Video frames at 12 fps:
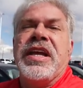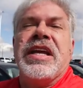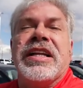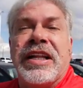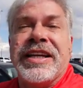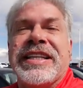
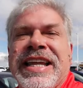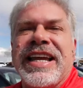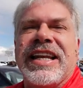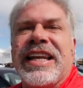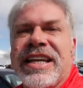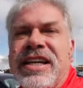click that
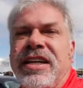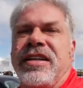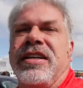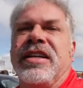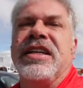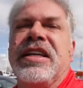link.
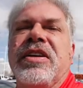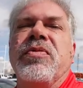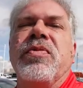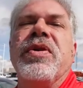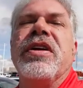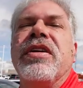
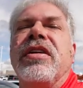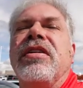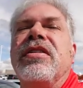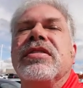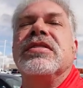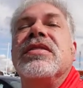We are going to
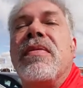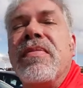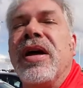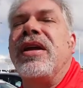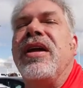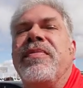hook
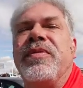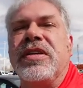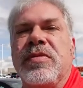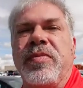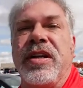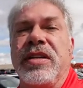somebody up
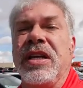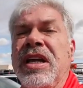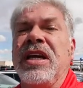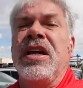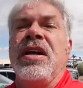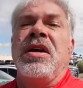this month
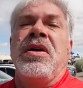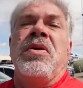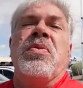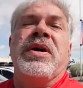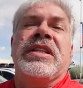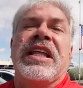
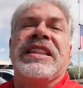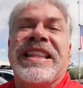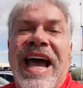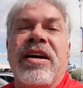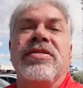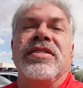with a
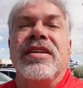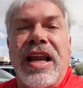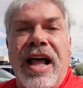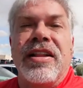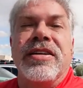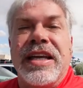
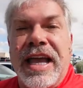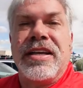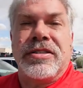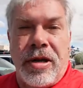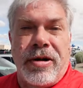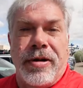$1,000 gas
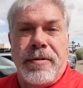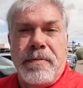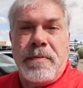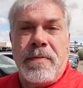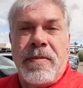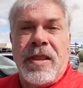card.
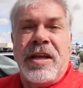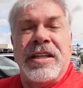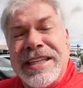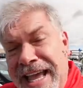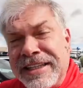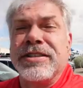
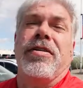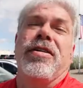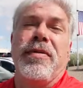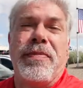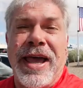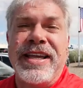That's going
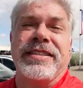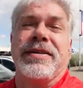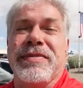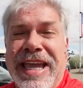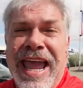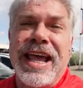to pay some
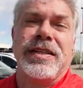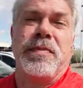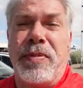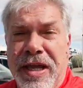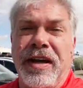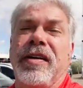gas
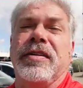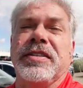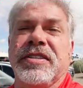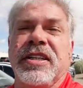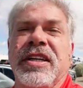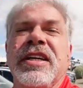
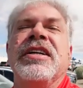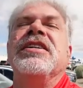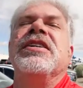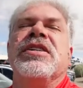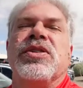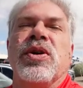bills.
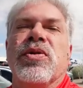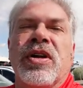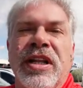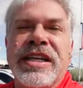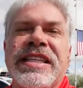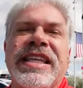So
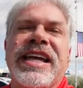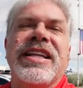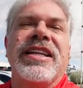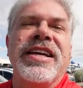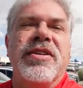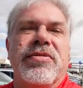click that
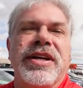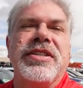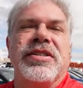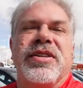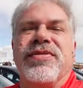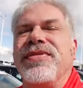link,
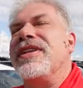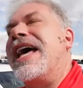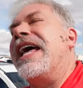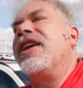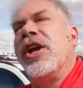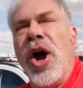register for
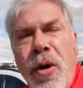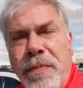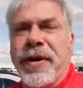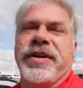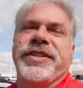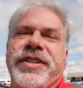that. No
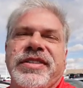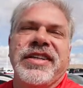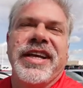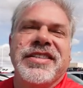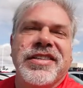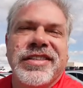purchase
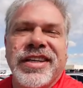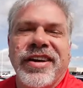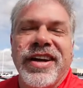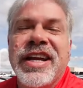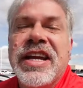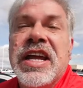necessary.